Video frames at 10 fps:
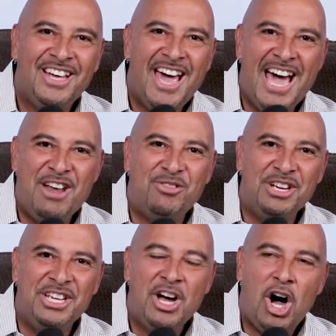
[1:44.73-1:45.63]

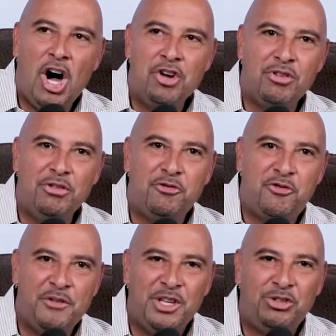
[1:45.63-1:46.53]
Henry,
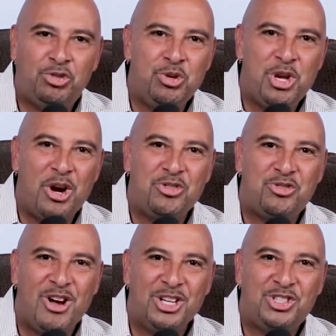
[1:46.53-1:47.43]
152 yards
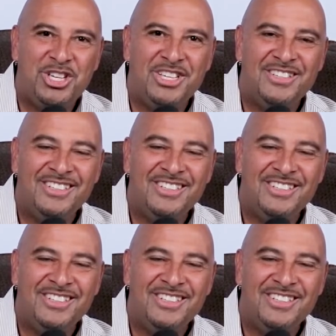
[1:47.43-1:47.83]
rushing.